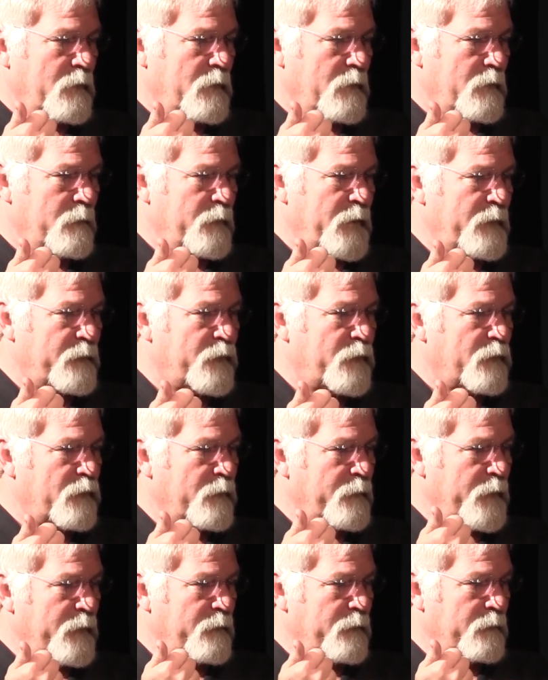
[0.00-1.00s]
uh, Medford
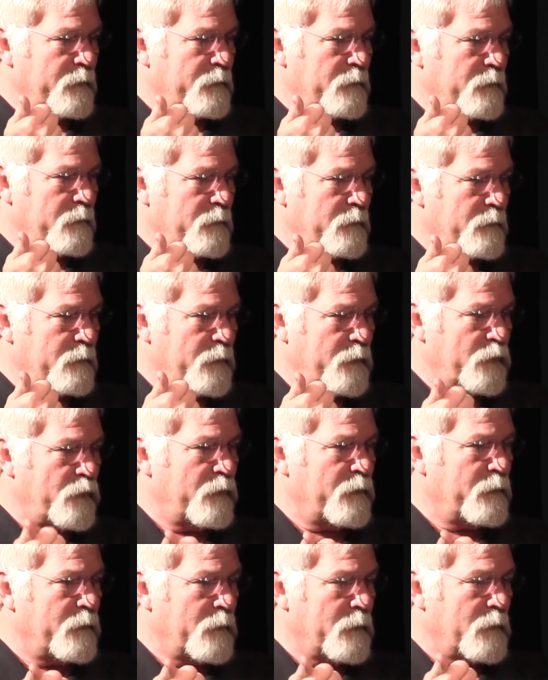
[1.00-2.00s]
Urban
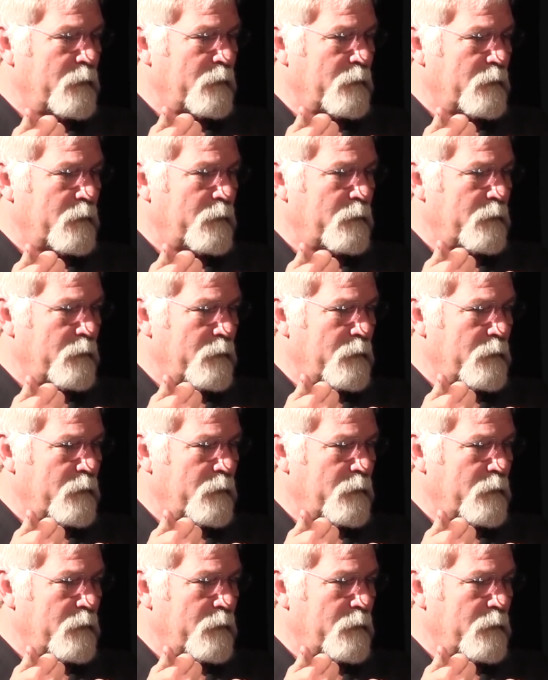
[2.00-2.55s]
Renewable